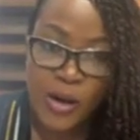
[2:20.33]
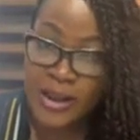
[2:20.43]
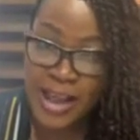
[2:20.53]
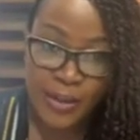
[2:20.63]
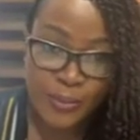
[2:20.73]

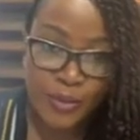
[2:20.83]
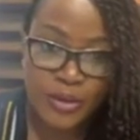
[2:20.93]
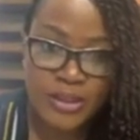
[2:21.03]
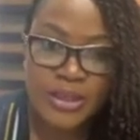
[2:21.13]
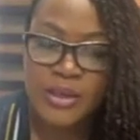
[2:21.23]
abroad.
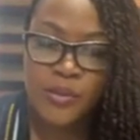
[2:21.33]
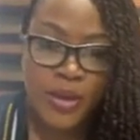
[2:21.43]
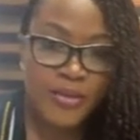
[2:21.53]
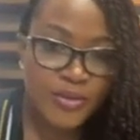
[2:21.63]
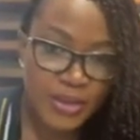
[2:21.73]
We
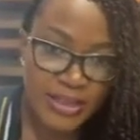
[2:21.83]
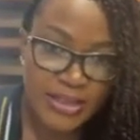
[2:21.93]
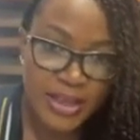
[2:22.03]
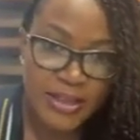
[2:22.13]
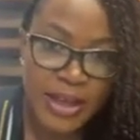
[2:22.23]
have students
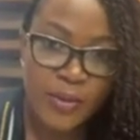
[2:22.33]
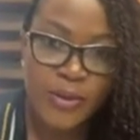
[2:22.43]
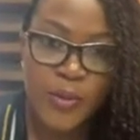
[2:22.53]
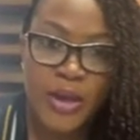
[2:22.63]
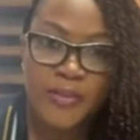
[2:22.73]
like that, and then
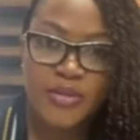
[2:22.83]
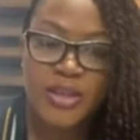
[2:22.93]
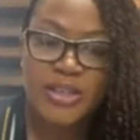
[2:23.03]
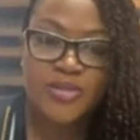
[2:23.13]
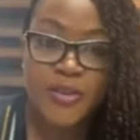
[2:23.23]
we have
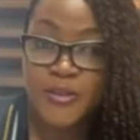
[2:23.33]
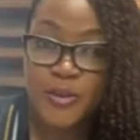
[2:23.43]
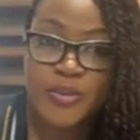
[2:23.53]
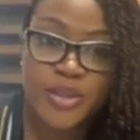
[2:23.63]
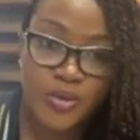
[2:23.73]
students fresh from
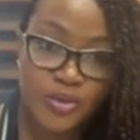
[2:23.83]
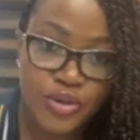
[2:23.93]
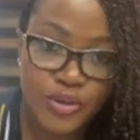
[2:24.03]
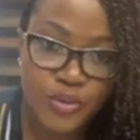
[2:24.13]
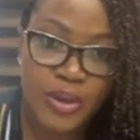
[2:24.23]
secondary
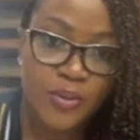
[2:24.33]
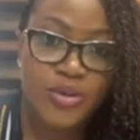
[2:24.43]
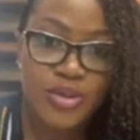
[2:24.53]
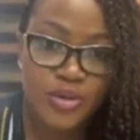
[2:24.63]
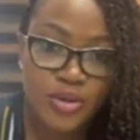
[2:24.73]
school that want to
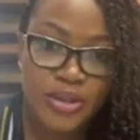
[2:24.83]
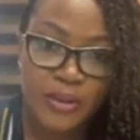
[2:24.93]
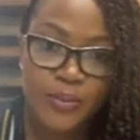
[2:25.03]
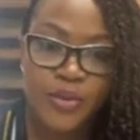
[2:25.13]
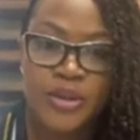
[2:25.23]
study
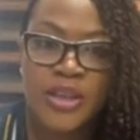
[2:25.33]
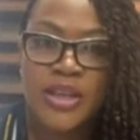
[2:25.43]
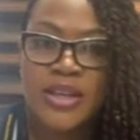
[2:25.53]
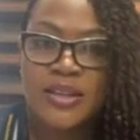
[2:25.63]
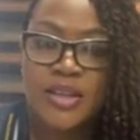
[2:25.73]
abroad.
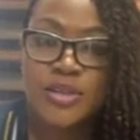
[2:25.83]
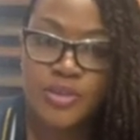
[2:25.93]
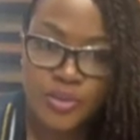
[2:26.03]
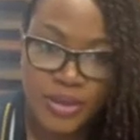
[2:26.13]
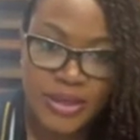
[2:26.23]
These
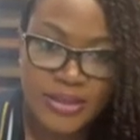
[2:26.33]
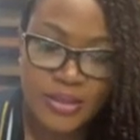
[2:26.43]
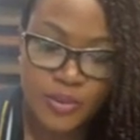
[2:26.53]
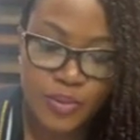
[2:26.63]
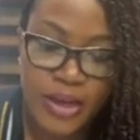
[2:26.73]
students
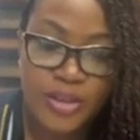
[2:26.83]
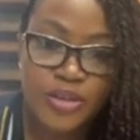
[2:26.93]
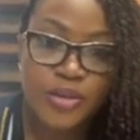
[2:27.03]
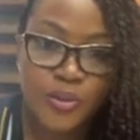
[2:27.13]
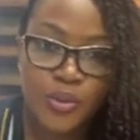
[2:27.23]
would
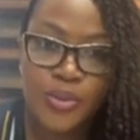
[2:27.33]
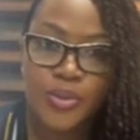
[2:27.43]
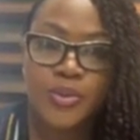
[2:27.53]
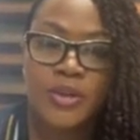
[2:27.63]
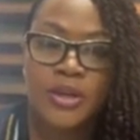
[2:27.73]
actually go
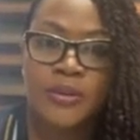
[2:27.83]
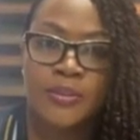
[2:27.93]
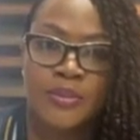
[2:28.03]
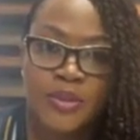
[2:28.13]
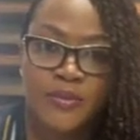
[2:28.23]
through
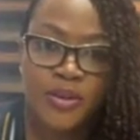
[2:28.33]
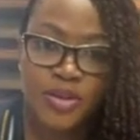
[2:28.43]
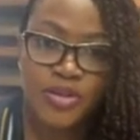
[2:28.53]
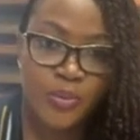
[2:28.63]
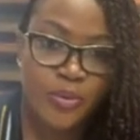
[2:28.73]
the
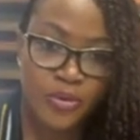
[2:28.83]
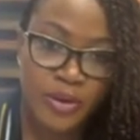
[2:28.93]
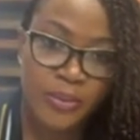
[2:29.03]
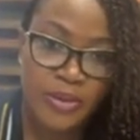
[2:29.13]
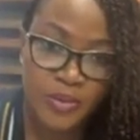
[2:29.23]
foundation
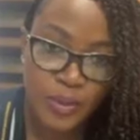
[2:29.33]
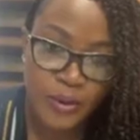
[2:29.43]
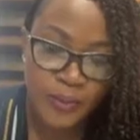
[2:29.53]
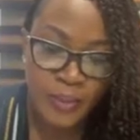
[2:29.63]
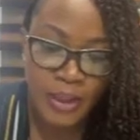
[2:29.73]
program as well.
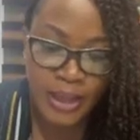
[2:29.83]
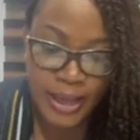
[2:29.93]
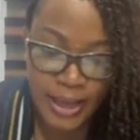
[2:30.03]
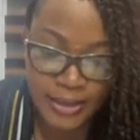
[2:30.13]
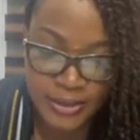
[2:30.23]

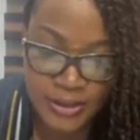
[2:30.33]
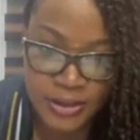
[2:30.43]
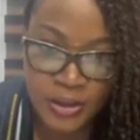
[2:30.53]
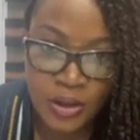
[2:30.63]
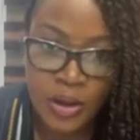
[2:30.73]
And
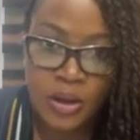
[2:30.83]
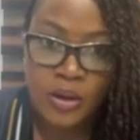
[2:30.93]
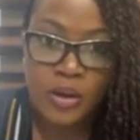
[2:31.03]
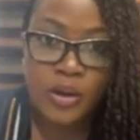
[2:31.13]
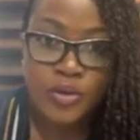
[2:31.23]

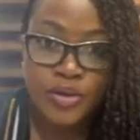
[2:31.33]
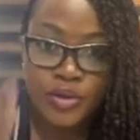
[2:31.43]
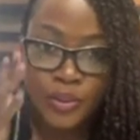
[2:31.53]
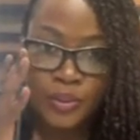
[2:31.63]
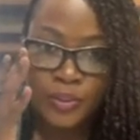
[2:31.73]

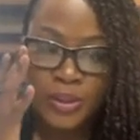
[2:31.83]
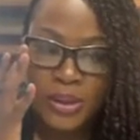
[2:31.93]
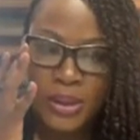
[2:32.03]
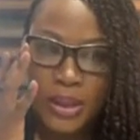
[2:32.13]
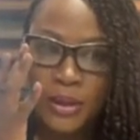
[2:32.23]
also,
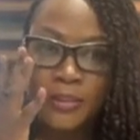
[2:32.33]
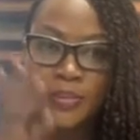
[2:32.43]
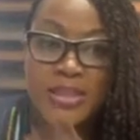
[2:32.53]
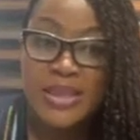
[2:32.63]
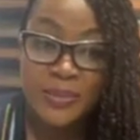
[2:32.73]

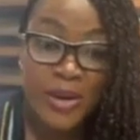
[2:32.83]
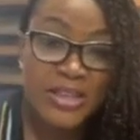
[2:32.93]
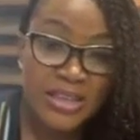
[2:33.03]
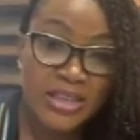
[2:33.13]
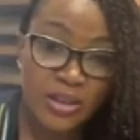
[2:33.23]
these are
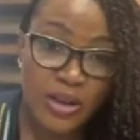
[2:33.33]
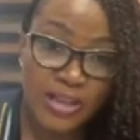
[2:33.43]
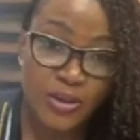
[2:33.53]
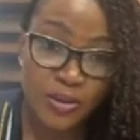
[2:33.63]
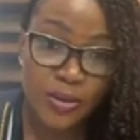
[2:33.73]
practically the
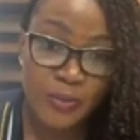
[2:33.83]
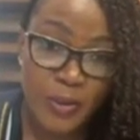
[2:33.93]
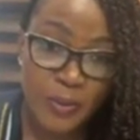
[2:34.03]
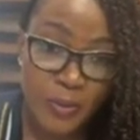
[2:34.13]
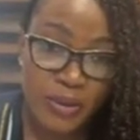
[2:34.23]
category of
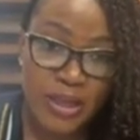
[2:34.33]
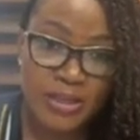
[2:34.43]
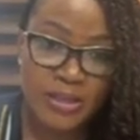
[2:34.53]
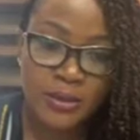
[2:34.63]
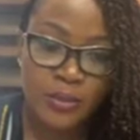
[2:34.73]
people
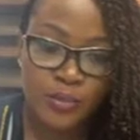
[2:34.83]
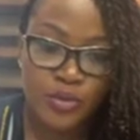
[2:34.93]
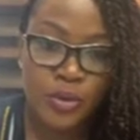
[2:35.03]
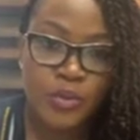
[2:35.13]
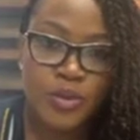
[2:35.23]
that would
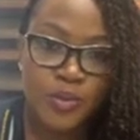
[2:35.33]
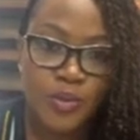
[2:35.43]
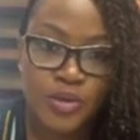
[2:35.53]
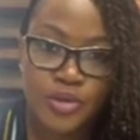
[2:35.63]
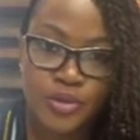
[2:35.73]
always
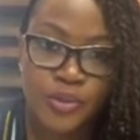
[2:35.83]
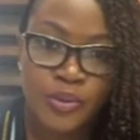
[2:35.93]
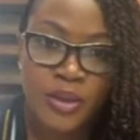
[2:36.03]
want to